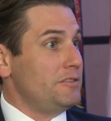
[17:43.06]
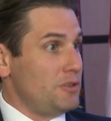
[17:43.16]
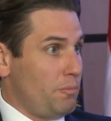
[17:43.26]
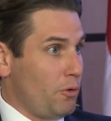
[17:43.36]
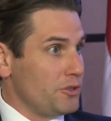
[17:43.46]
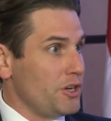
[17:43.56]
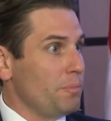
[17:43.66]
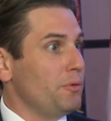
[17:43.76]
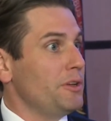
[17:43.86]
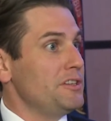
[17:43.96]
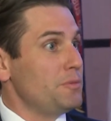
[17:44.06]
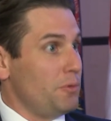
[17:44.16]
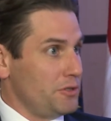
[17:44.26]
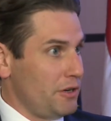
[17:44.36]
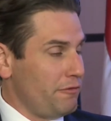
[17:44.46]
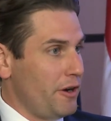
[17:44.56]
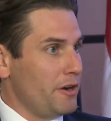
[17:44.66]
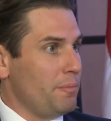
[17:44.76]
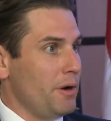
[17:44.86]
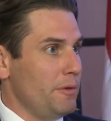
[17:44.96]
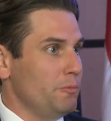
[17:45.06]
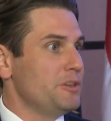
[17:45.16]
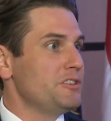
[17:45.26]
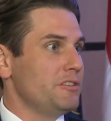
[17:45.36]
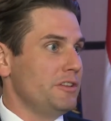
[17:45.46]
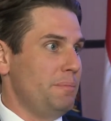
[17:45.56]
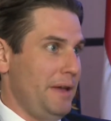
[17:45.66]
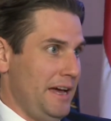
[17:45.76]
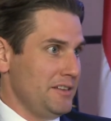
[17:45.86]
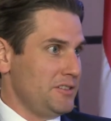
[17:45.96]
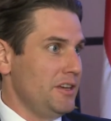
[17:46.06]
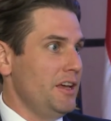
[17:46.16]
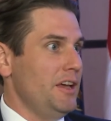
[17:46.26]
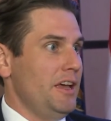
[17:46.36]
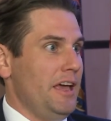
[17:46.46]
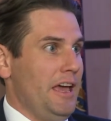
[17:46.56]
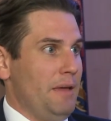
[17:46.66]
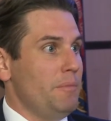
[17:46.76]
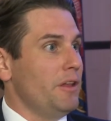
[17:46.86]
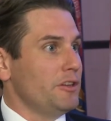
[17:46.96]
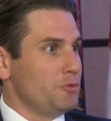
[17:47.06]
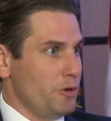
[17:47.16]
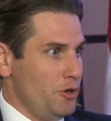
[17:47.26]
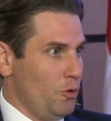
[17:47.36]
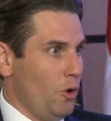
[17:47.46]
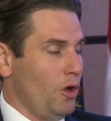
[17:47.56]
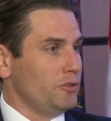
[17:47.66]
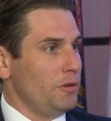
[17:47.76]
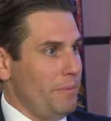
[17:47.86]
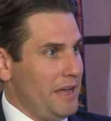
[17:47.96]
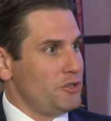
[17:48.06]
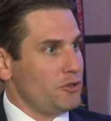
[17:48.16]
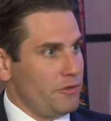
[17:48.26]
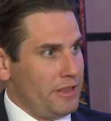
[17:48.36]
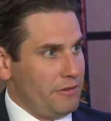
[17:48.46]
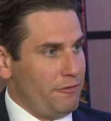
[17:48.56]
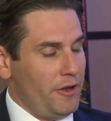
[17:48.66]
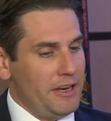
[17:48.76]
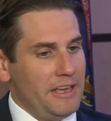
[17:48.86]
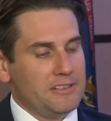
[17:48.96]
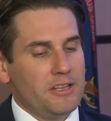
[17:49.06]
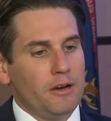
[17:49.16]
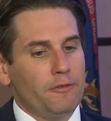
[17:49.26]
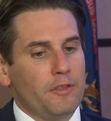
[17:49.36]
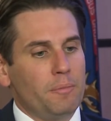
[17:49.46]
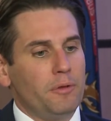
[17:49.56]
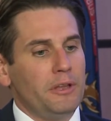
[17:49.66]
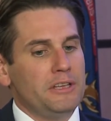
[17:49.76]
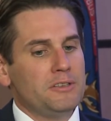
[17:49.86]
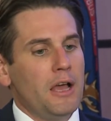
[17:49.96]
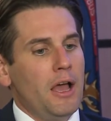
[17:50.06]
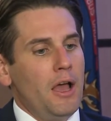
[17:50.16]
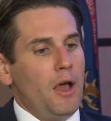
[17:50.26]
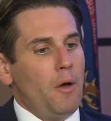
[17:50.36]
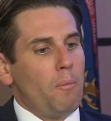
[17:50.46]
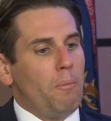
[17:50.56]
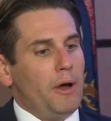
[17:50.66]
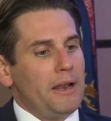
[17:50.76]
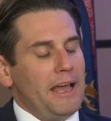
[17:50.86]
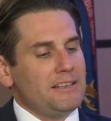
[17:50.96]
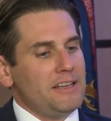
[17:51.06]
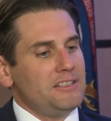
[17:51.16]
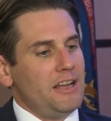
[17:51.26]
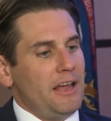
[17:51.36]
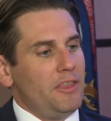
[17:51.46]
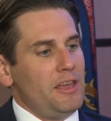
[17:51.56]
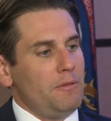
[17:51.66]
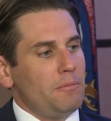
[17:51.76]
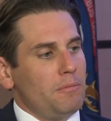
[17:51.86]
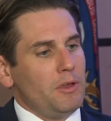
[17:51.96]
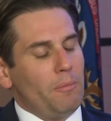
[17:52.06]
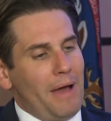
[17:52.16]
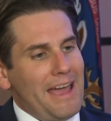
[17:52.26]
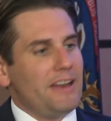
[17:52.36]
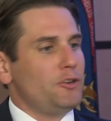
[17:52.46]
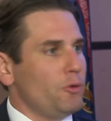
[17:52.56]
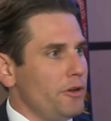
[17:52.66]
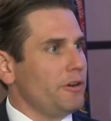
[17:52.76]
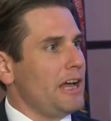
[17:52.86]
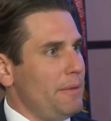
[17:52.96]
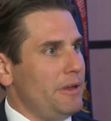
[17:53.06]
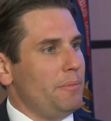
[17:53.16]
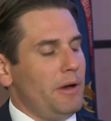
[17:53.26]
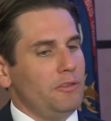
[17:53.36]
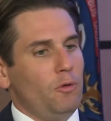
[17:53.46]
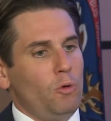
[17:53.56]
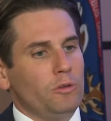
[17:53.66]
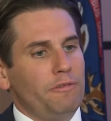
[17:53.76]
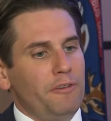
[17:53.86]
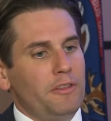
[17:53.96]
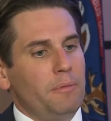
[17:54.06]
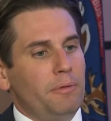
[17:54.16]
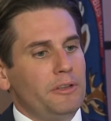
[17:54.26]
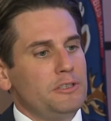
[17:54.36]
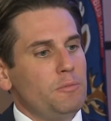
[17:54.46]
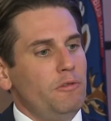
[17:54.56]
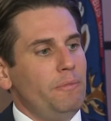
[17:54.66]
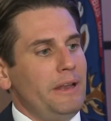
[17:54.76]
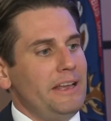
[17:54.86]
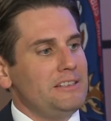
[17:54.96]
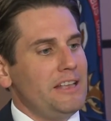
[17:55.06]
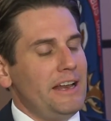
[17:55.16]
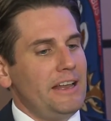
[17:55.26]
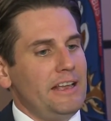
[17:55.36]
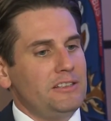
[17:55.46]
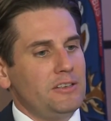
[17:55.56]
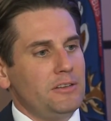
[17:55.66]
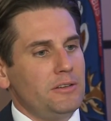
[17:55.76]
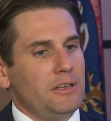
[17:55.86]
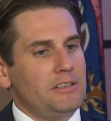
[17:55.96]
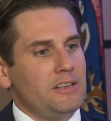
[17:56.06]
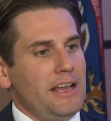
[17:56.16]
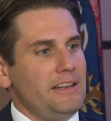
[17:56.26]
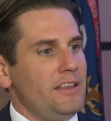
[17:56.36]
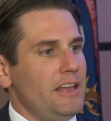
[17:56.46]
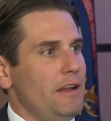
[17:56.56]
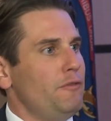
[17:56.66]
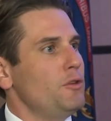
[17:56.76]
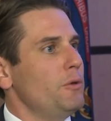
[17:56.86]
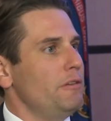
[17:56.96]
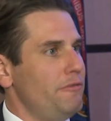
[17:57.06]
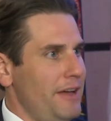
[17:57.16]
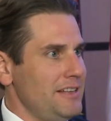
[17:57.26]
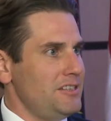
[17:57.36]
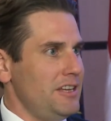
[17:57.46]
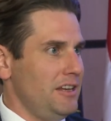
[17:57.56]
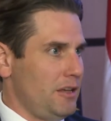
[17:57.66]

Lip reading: supports our police, supports our fire department, recently passed a millage renewal to make sure that the funding is there for the police. But as I said, I think, you know, my editorial comment about the whole defund the police movement is that it's an idea that if you invest in